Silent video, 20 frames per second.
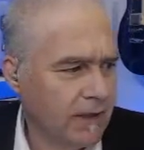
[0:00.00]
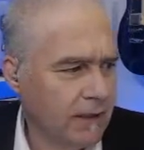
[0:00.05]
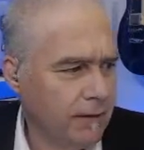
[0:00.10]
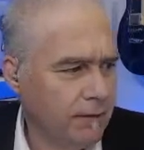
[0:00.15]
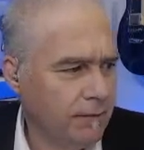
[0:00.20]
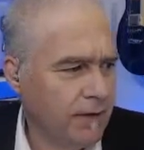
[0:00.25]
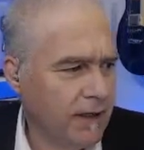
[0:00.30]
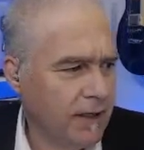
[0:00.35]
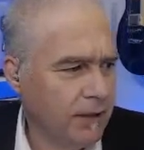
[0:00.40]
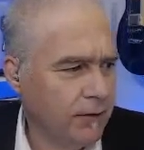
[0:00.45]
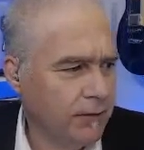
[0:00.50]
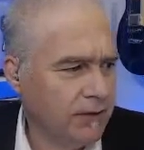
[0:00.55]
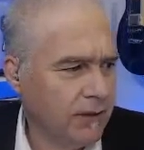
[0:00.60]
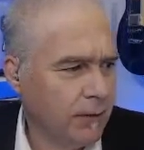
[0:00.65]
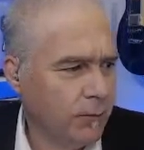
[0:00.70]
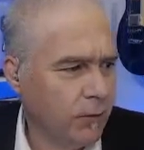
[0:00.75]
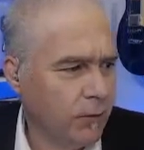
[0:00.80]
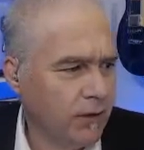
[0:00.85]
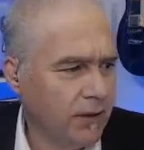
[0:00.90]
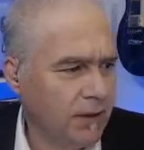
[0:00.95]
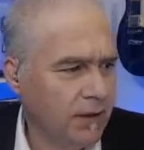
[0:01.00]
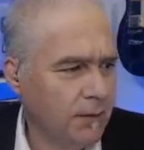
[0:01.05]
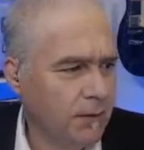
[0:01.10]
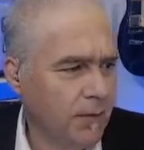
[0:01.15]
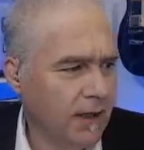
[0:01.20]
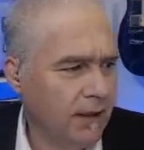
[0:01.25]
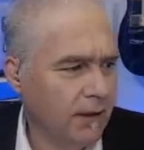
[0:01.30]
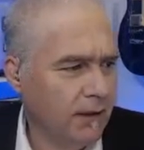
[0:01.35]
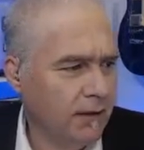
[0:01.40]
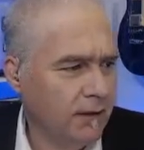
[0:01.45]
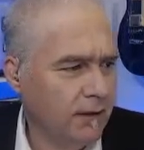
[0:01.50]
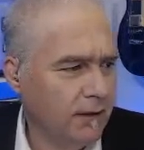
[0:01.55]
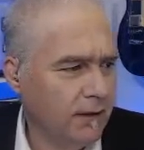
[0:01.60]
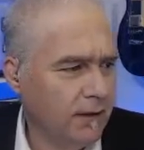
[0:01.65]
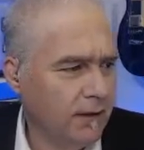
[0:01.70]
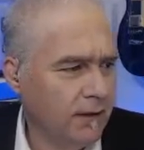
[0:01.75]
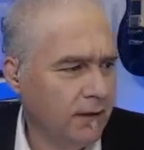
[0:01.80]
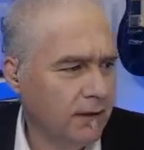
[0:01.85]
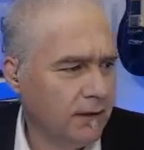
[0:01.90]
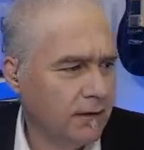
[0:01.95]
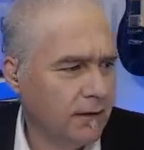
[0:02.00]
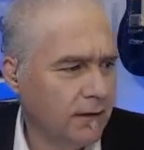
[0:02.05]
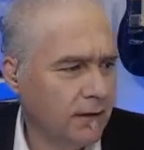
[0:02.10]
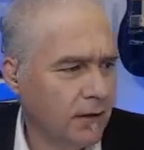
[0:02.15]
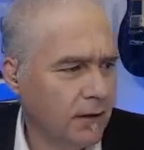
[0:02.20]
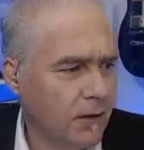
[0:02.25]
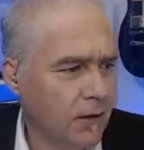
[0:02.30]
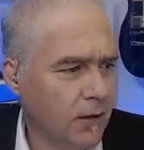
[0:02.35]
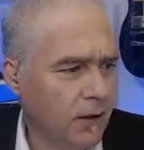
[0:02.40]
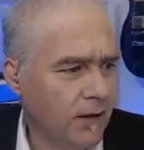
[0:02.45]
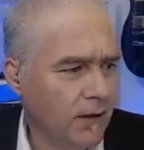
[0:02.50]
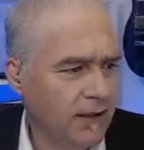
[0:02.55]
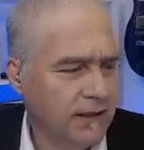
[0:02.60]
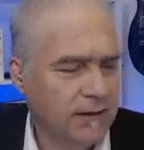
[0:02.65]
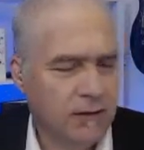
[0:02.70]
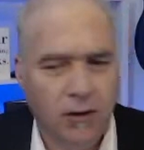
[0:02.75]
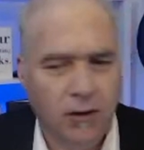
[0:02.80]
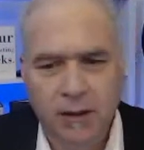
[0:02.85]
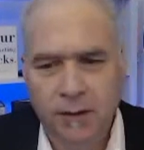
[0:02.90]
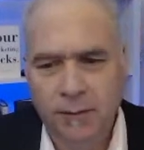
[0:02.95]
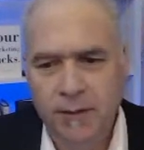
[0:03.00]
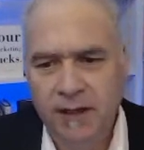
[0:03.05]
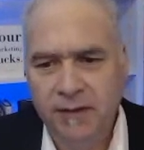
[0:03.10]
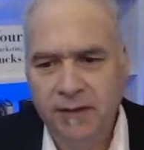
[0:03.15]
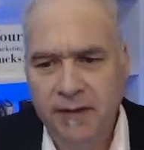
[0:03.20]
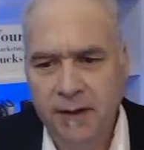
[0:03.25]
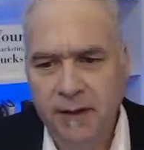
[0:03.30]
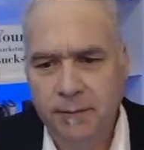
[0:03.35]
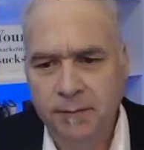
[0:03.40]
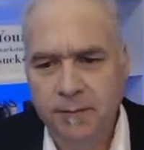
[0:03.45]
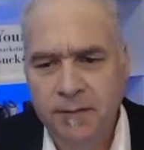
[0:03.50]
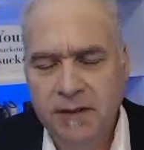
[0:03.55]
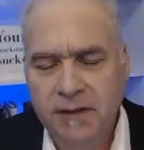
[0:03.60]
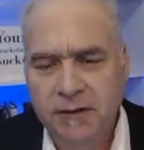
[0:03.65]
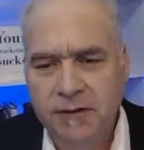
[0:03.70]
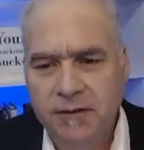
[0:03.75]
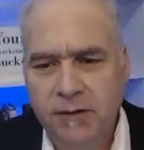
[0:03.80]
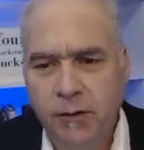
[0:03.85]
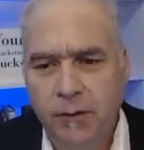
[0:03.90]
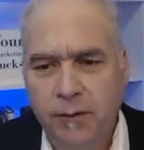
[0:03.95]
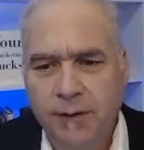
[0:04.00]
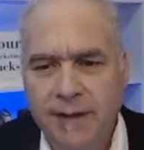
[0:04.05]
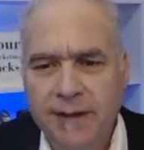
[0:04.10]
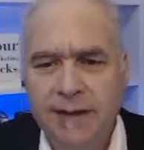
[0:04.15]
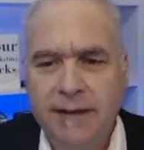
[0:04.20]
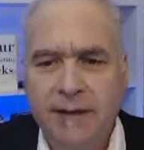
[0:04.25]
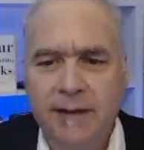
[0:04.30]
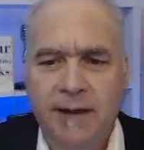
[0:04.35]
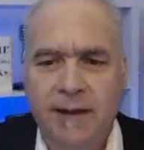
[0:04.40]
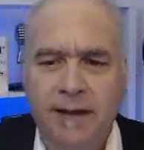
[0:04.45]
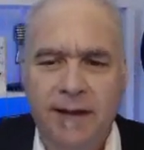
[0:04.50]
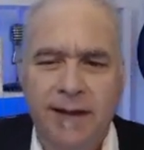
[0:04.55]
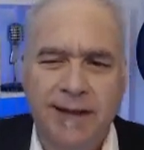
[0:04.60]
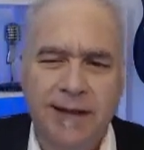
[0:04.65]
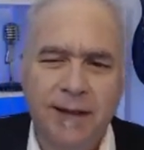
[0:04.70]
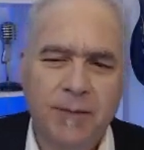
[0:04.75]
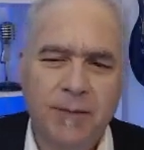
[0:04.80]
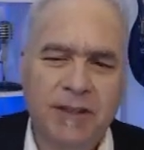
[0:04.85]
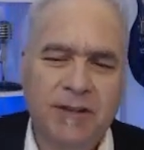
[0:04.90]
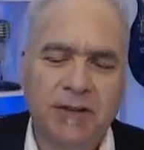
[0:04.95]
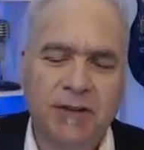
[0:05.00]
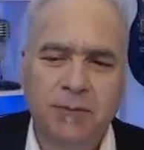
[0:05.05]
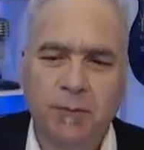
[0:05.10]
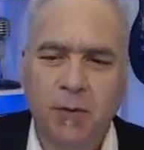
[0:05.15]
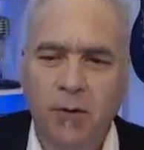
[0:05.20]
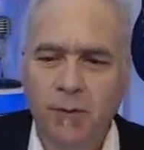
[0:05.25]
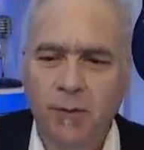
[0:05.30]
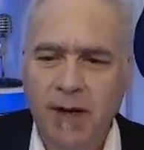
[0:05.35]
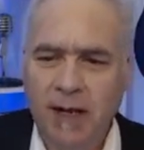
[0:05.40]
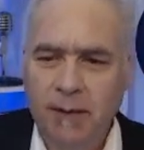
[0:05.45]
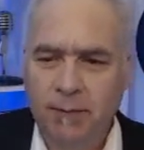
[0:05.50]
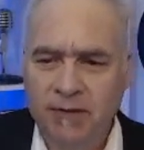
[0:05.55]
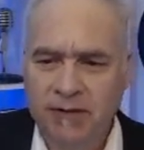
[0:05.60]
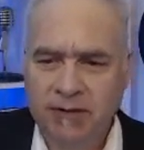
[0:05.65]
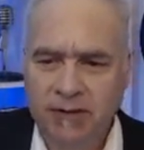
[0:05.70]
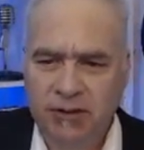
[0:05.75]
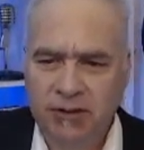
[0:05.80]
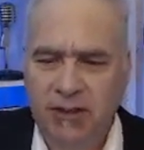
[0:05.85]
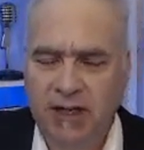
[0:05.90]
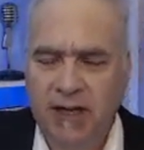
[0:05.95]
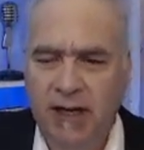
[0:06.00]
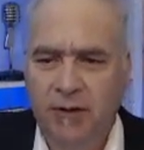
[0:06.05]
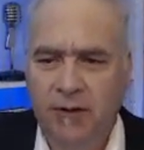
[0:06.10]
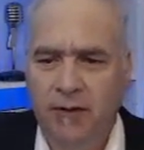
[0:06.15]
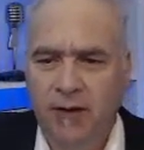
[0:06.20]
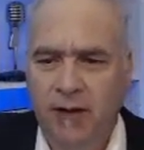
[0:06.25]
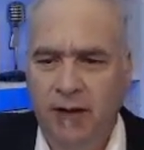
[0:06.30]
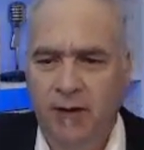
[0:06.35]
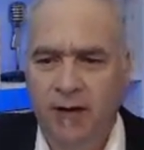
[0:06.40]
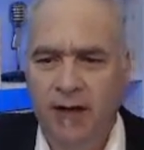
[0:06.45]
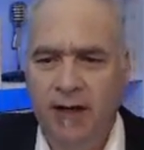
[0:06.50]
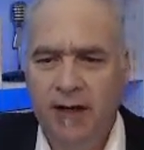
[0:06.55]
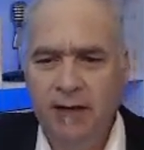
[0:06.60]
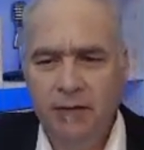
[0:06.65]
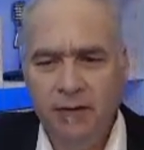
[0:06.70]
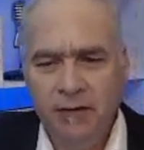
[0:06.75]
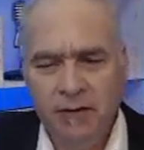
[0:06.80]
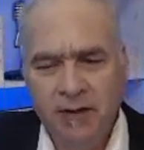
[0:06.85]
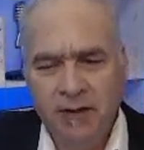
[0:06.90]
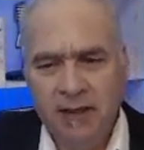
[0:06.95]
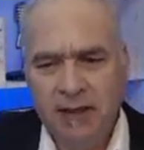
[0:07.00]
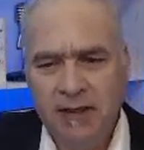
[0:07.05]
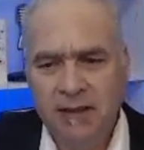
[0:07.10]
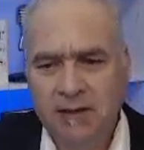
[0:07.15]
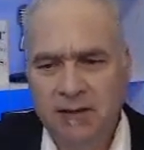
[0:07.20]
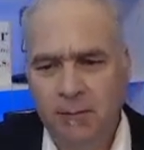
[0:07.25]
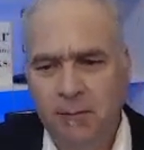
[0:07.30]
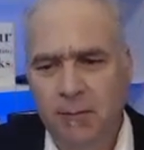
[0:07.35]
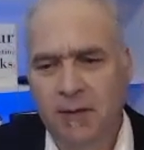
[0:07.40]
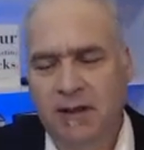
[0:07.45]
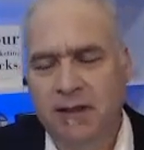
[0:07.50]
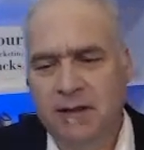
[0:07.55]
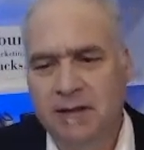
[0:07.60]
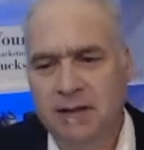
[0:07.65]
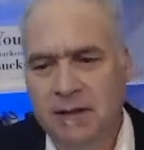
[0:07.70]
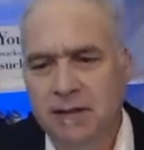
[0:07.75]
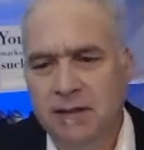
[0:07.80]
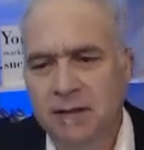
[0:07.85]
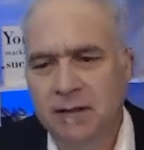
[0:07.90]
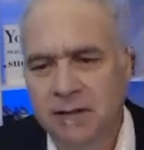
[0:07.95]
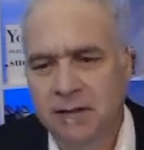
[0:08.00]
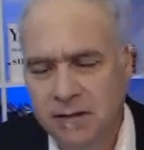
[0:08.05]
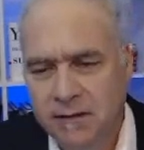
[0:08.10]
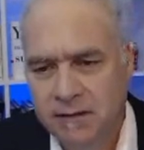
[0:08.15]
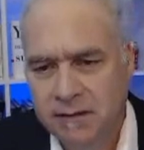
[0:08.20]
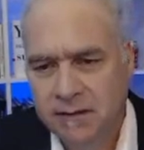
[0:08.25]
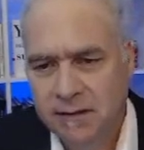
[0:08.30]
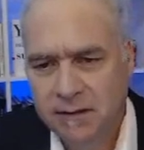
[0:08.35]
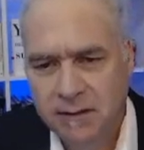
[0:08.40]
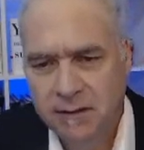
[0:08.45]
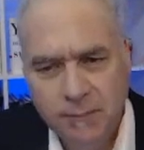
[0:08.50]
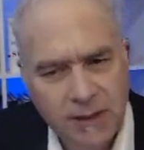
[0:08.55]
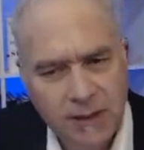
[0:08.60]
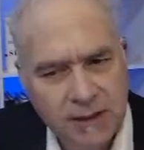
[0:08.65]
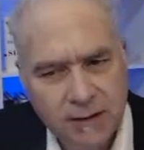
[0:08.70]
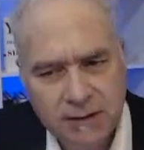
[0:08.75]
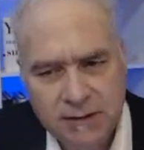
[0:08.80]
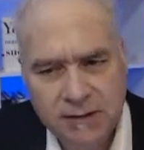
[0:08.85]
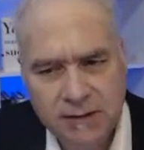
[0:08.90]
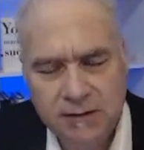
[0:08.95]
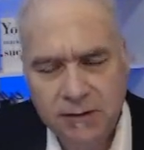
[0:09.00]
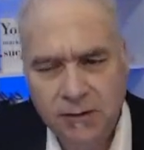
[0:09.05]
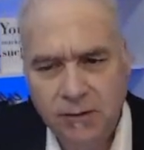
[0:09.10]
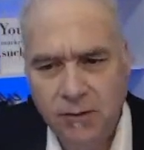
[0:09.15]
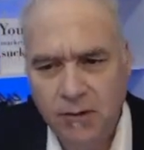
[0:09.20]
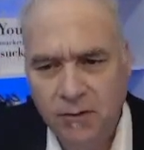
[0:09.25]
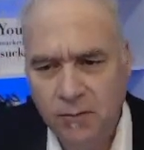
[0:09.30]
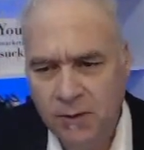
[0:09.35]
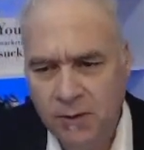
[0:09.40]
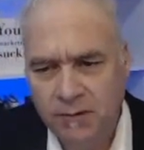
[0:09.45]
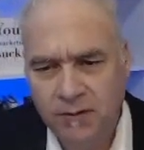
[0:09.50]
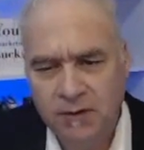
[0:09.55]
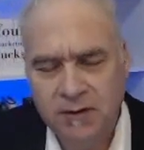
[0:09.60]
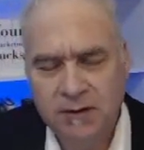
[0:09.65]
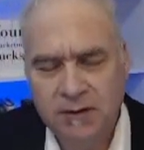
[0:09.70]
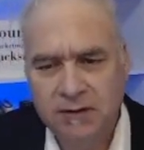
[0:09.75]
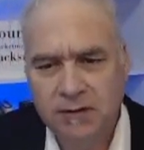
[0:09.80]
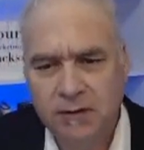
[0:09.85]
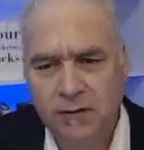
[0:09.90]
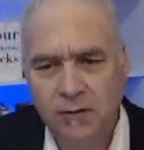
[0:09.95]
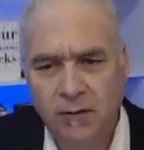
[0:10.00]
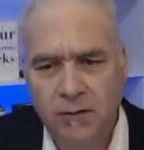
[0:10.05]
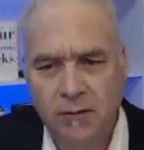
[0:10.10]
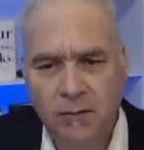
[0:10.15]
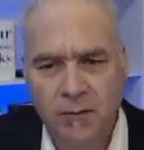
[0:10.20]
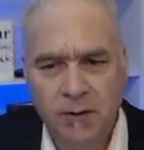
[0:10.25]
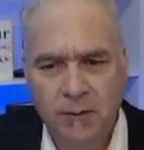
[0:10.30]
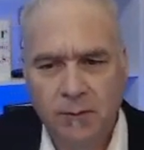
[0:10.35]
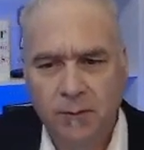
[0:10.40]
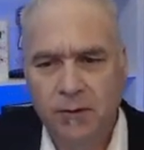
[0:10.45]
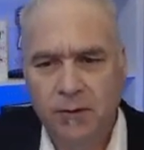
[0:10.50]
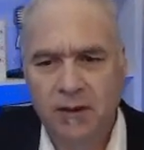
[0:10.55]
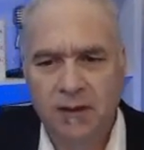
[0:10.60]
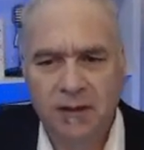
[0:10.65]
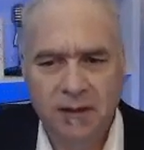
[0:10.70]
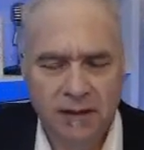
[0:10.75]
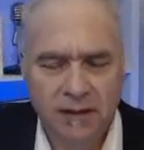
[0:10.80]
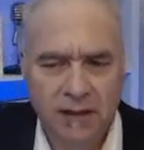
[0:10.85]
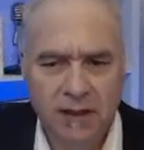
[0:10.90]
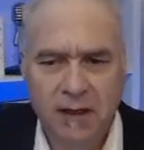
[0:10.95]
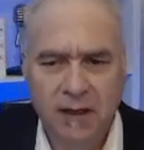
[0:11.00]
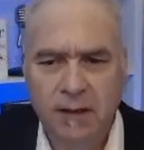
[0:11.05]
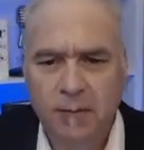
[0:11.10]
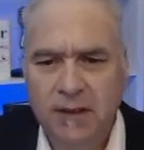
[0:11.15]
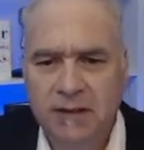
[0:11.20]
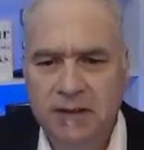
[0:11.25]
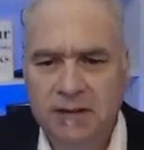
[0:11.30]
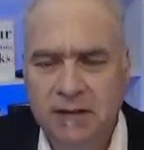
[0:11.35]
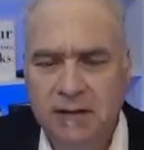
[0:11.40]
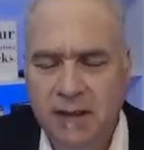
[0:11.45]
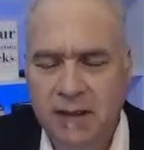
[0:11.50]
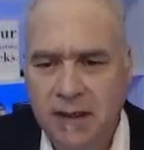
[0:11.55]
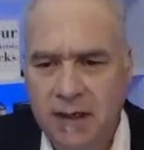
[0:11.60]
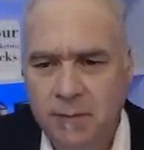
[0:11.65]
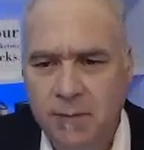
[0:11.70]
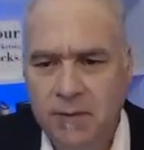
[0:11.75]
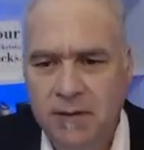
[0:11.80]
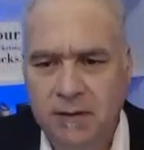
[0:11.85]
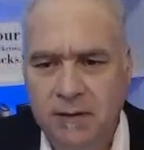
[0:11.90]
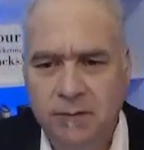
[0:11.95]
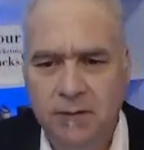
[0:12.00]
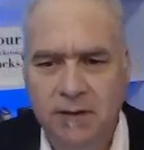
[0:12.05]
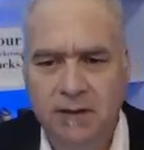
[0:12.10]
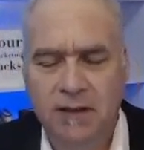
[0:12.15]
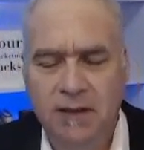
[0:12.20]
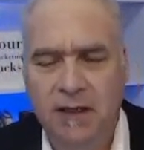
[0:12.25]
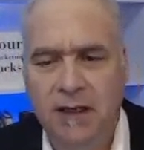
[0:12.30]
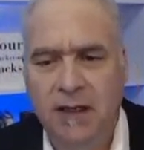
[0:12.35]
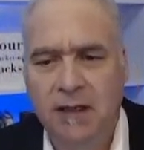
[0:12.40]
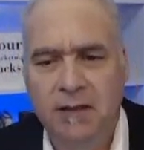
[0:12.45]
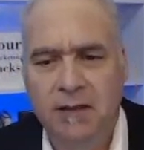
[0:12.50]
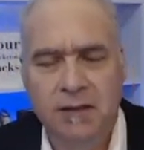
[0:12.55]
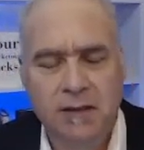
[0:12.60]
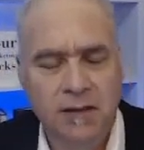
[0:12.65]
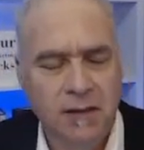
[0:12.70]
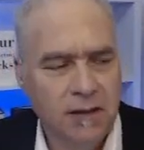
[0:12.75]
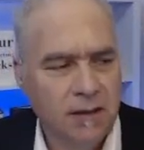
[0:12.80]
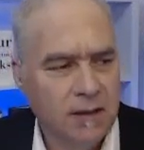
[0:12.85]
Follows up with email call that's all about them. So let me just put my position out there. I don't think it's a big deal. Now, you might disagree with me. If you disagree with me, put it in the comments. Happy to engage.